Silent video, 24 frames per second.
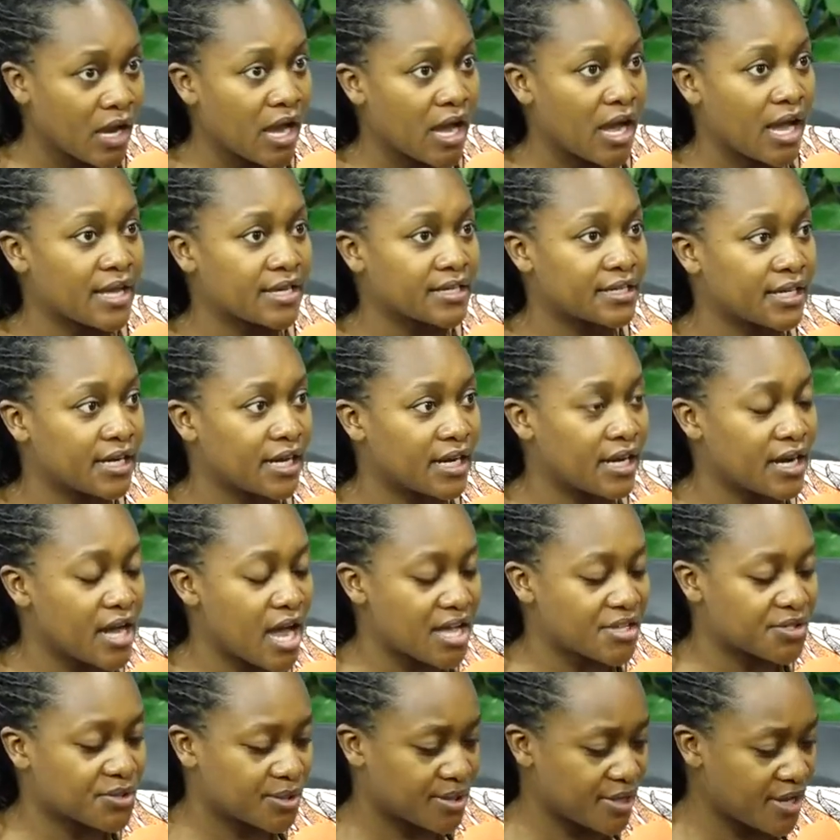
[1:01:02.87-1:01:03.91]
And
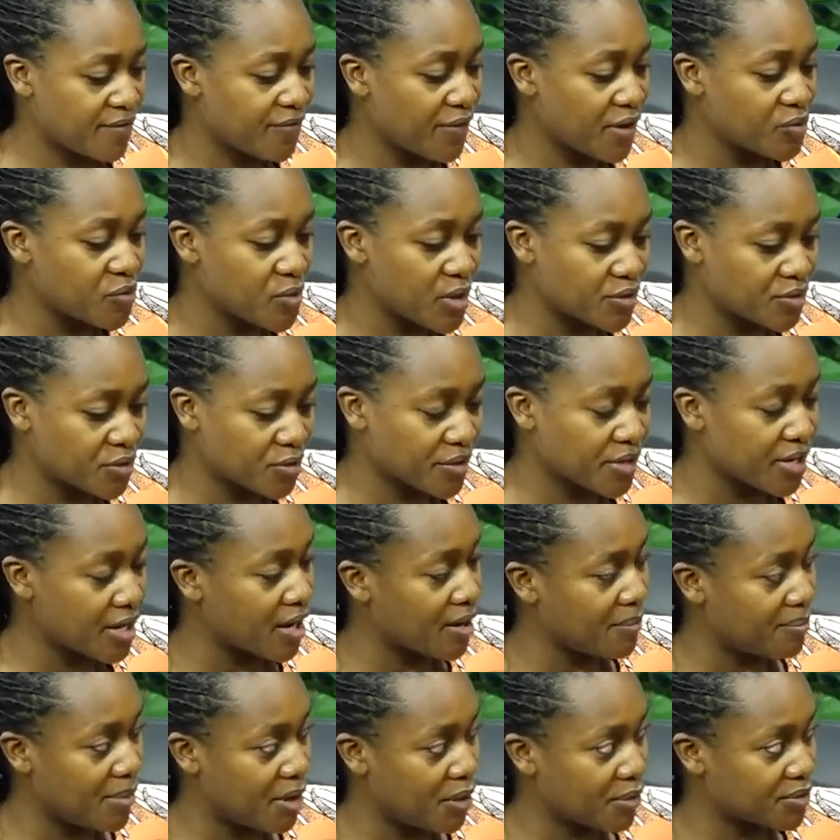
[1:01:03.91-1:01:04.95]
as even we are talking
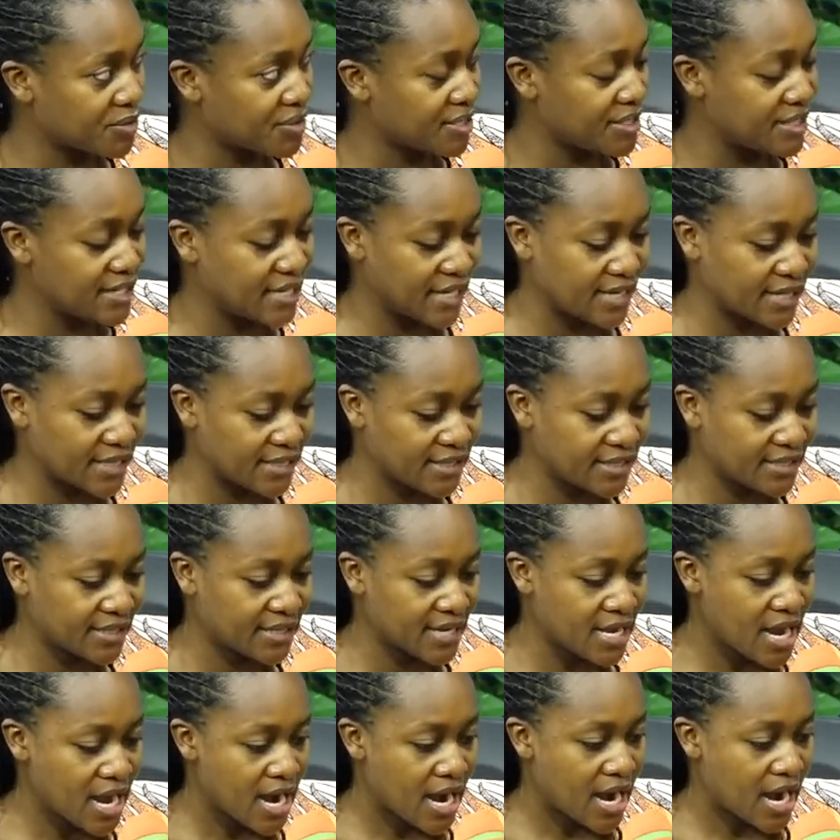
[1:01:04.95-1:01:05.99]
about debt,
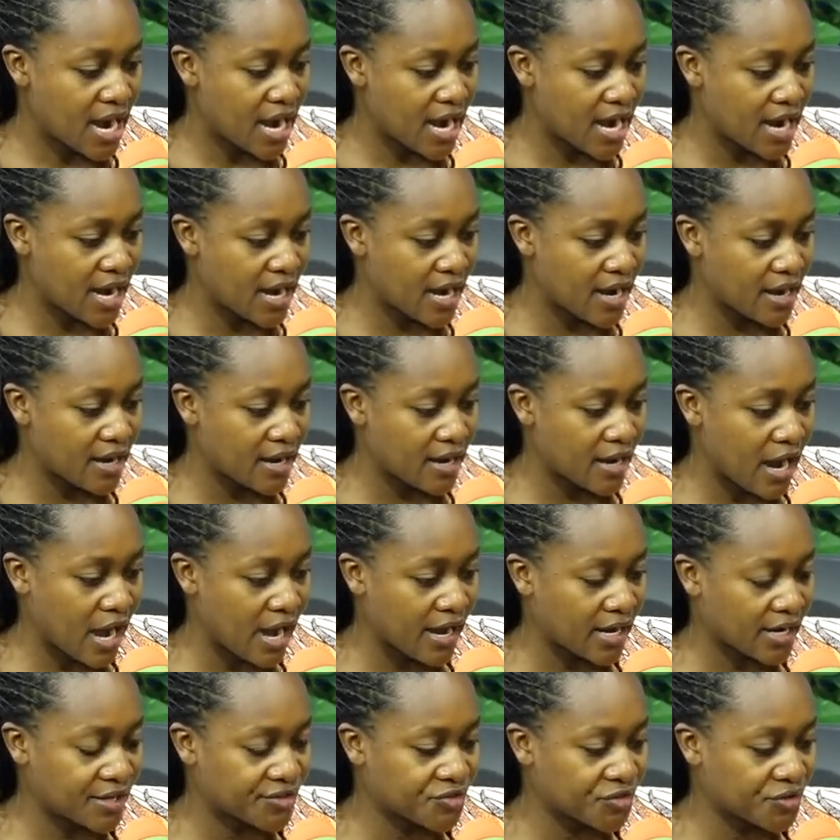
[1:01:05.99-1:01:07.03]

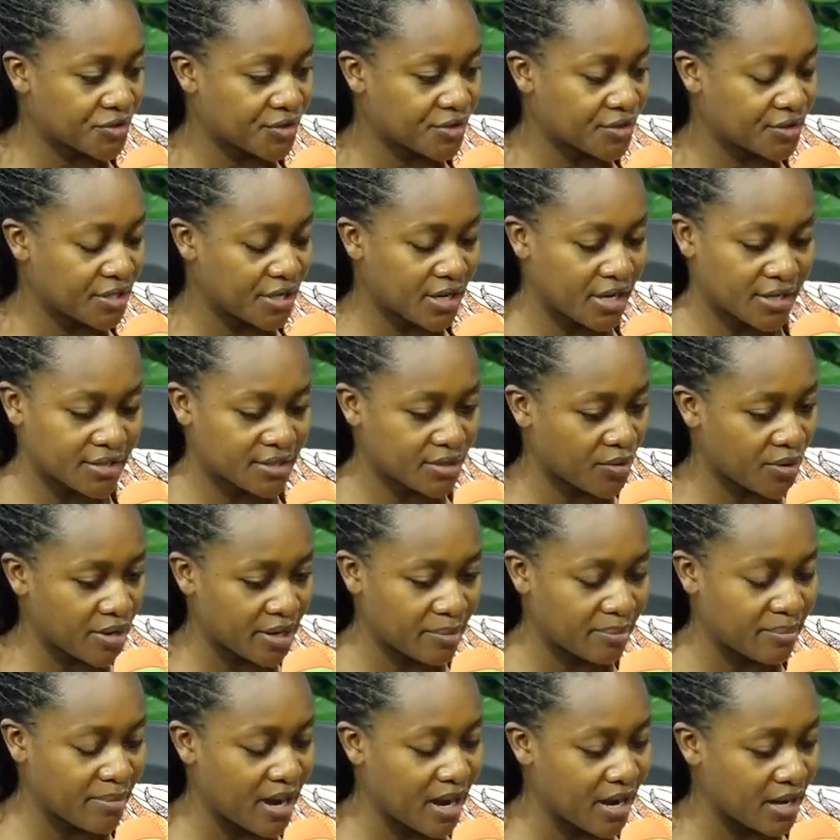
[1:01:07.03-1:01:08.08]
I can just take us a
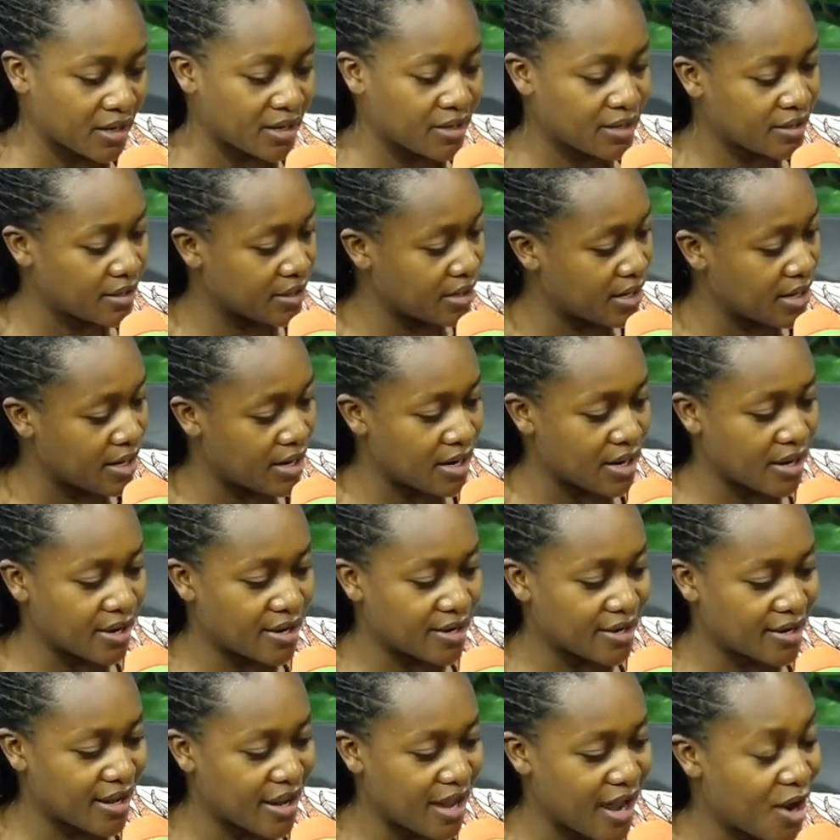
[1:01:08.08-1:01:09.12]
while back.
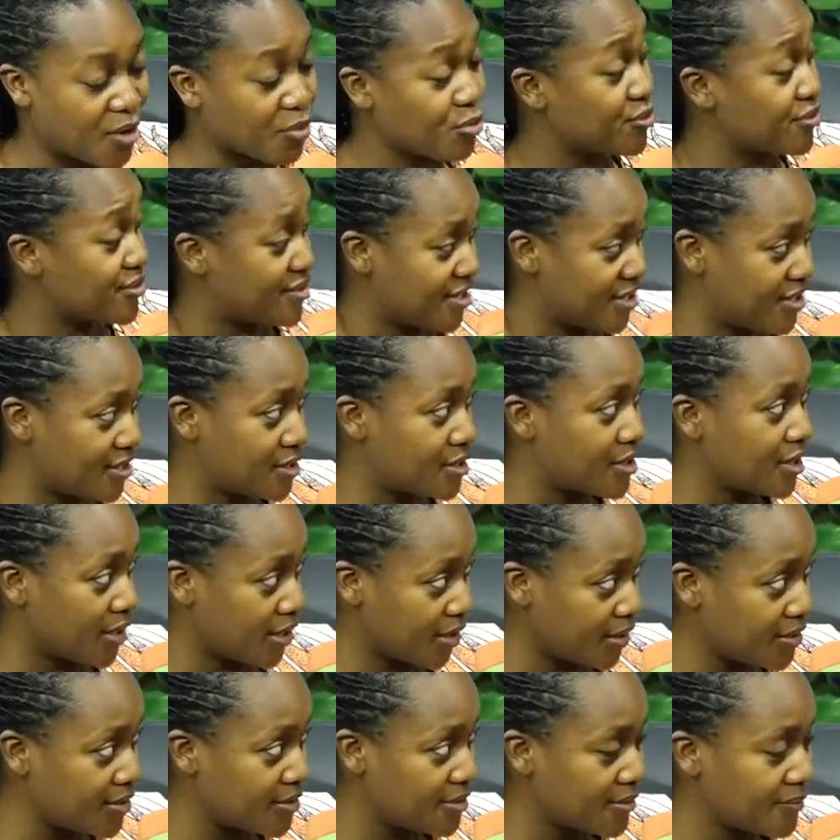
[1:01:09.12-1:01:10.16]
I was in
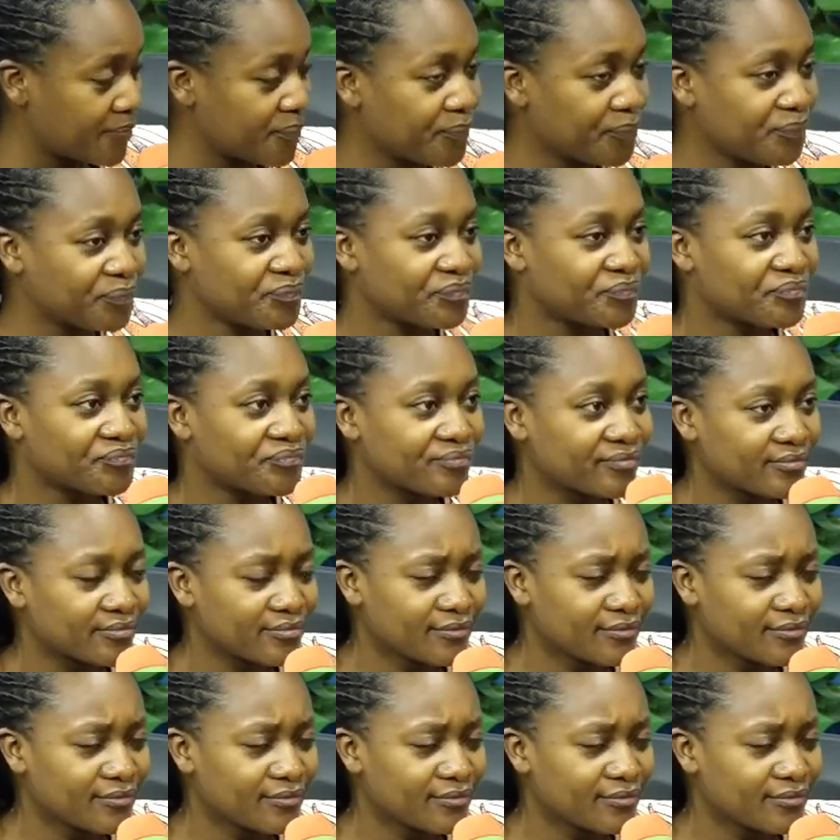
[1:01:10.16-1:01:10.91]
debt. Mm.